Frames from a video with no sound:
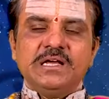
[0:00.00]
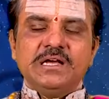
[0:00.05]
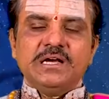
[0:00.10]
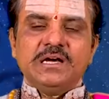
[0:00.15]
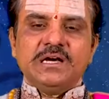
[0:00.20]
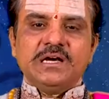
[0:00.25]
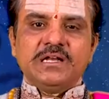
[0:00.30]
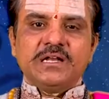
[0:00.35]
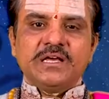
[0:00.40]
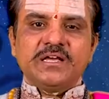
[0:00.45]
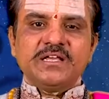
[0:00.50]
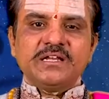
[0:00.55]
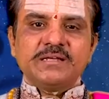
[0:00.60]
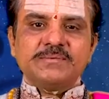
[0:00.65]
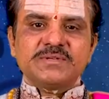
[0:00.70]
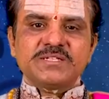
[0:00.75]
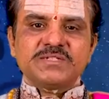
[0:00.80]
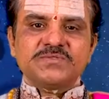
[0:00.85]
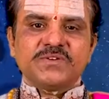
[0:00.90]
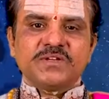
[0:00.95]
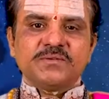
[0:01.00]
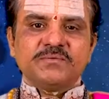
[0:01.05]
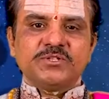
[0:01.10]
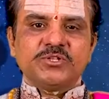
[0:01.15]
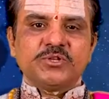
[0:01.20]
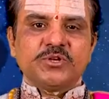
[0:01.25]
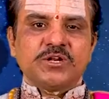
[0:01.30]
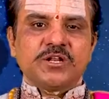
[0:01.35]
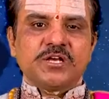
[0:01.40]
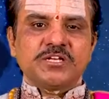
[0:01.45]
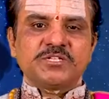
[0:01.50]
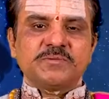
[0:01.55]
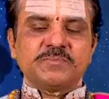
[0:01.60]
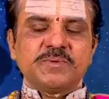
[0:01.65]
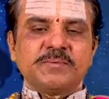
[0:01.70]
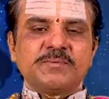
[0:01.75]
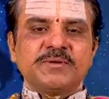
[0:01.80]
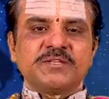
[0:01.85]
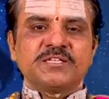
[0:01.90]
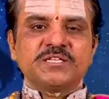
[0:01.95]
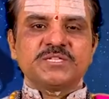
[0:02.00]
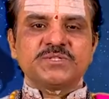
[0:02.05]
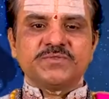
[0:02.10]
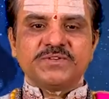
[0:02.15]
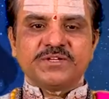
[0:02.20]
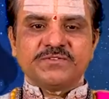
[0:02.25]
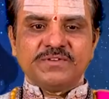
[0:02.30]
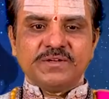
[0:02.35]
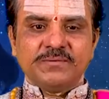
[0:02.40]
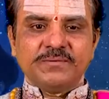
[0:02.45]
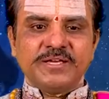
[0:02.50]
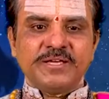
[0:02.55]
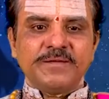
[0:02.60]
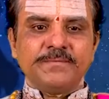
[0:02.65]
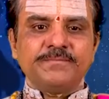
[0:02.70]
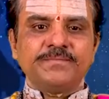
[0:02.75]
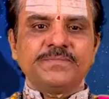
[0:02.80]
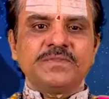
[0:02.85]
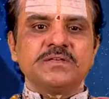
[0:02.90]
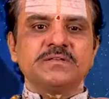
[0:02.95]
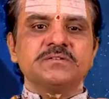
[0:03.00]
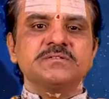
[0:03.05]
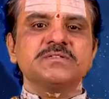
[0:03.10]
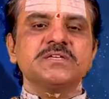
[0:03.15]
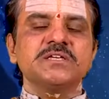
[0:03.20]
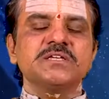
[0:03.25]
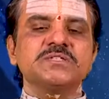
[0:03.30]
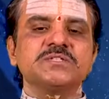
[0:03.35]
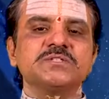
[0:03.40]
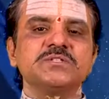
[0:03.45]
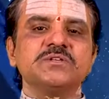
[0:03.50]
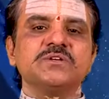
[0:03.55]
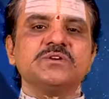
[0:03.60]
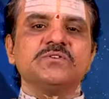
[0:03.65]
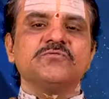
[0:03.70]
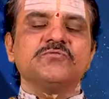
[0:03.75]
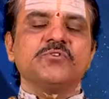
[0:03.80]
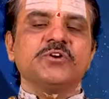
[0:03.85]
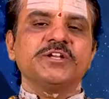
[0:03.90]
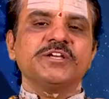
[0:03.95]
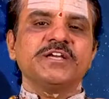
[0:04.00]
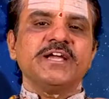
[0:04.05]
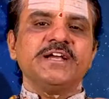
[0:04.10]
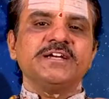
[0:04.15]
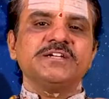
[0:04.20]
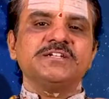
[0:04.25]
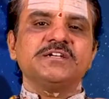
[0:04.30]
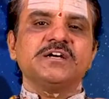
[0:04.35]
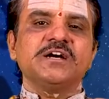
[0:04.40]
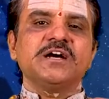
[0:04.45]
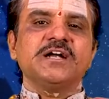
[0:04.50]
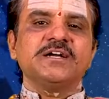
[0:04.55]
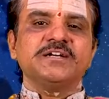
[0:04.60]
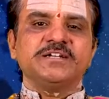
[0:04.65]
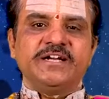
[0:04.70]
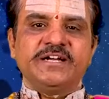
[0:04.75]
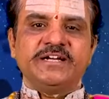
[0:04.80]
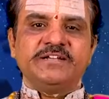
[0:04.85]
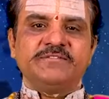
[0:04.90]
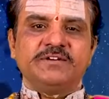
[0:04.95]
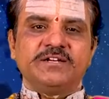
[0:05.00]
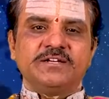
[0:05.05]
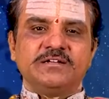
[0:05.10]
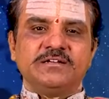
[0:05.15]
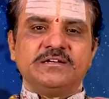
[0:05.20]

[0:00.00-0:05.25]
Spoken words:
Lucky numbers for Mithuna Rashi people this week will be 6, 48, and 81.